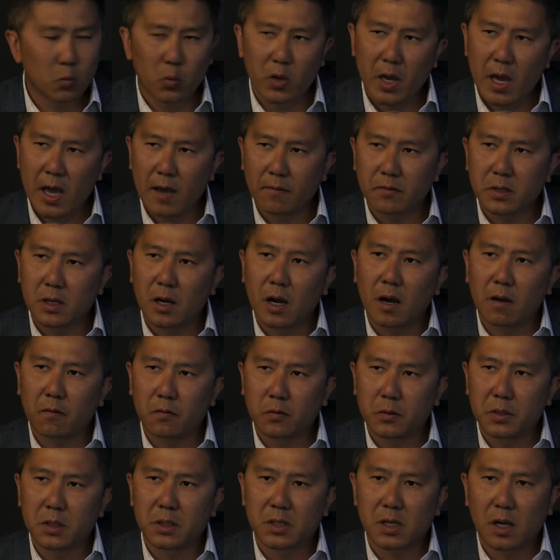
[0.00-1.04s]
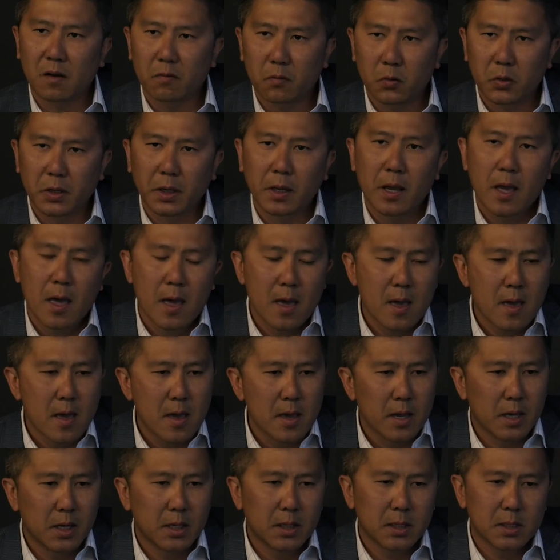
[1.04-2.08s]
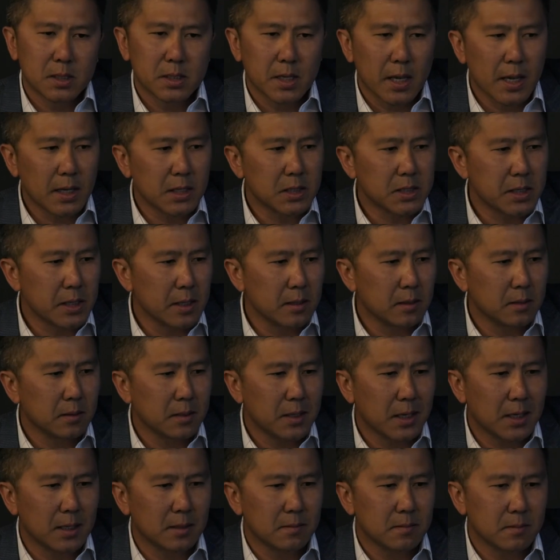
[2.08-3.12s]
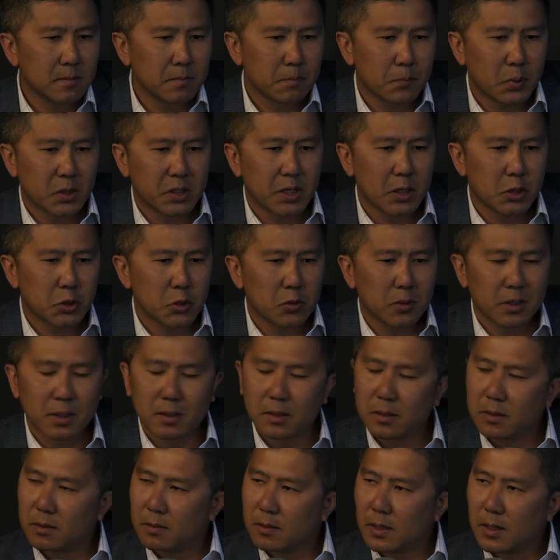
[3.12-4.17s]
We have to offer this offering. It is a sale that potentially